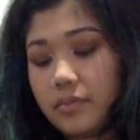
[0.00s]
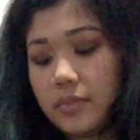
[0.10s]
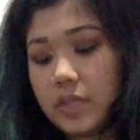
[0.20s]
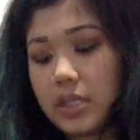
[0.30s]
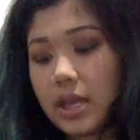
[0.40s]

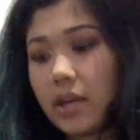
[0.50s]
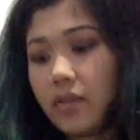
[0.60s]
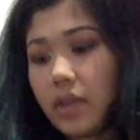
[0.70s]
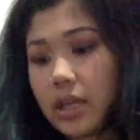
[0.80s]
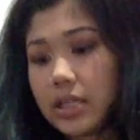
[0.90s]
to kind
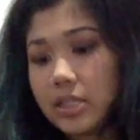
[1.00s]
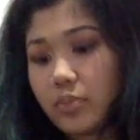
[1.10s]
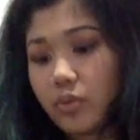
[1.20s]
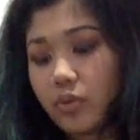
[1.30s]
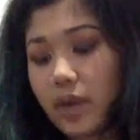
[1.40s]
of
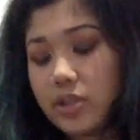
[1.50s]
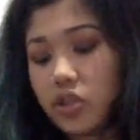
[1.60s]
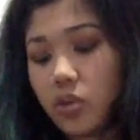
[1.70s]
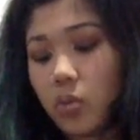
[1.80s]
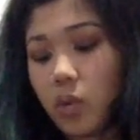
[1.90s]
express
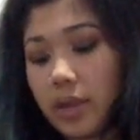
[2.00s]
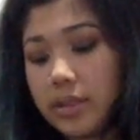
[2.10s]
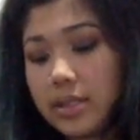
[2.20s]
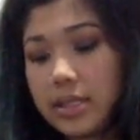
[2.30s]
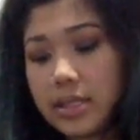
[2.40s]
your
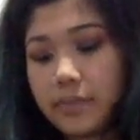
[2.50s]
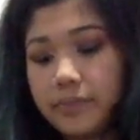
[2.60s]
wants.